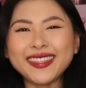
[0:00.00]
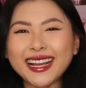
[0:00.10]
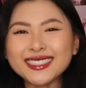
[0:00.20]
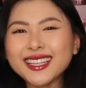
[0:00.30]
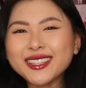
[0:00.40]
And
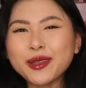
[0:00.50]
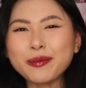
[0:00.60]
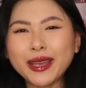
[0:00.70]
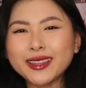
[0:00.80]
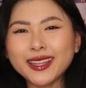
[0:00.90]
that's like the
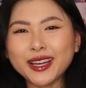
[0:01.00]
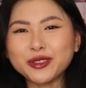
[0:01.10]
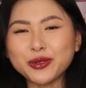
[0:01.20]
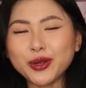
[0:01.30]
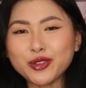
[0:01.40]
main thing
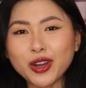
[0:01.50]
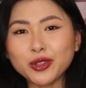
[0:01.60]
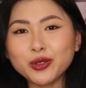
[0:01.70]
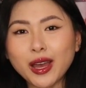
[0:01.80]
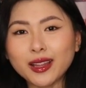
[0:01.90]
I do. I
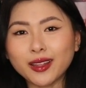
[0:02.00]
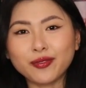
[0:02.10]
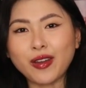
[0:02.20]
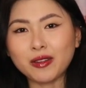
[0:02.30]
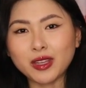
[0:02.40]
try to do that
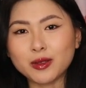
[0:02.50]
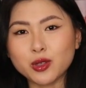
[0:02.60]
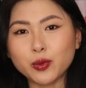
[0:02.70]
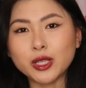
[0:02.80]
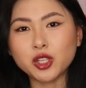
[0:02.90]
like 5
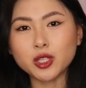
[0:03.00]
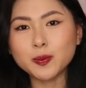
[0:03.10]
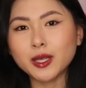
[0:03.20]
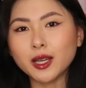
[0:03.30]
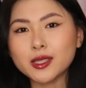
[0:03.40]
times a week
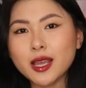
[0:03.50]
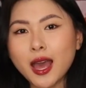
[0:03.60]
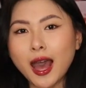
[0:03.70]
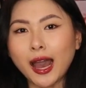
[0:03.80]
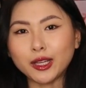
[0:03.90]
just because
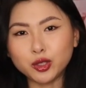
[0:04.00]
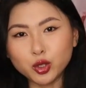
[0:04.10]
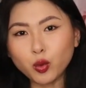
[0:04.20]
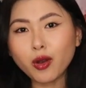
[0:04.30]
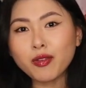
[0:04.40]
I
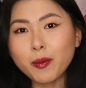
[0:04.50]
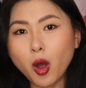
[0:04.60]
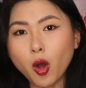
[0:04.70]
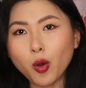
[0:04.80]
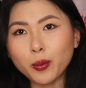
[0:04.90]
do work from
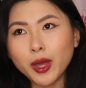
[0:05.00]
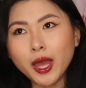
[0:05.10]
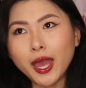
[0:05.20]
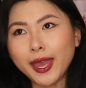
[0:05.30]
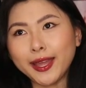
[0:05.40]
home
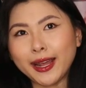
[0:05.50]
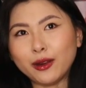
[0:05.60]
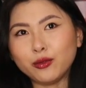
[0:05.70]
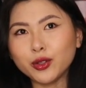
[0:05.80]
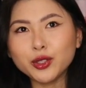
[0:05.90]
and
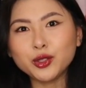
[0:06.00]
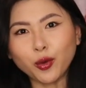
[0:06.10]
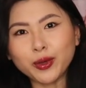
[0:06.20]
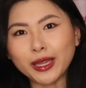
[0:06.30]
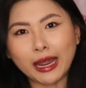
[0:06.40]
I really
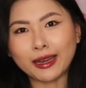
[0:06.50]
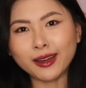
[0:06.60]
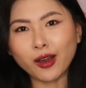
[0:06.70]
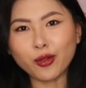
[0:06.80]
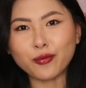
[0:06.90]
don't get
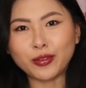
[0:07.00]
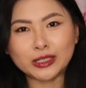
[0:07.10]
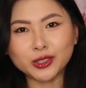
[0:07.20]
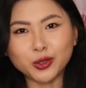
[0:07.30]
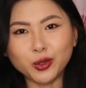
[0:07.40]
any other
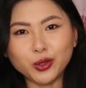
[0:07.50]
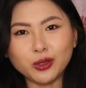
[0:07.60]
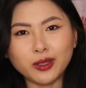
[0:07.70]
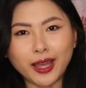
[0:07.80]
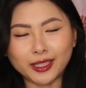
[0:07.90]

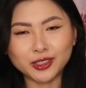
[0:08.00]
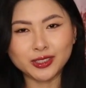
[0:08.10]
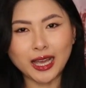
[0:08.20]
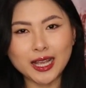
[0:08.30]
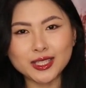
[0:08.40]
physical
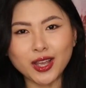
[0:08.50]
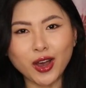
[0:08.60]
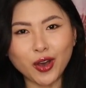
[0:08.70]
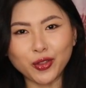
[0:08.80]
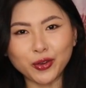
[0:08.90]
exercise
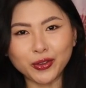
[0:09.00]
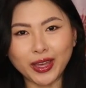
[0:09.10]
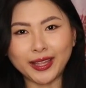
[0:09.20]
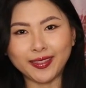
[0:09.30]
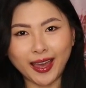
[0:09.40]
other
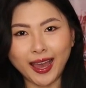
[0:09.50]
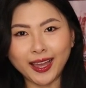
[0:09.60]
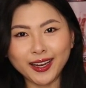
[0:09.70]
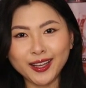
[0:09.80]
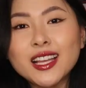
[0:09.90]
than that.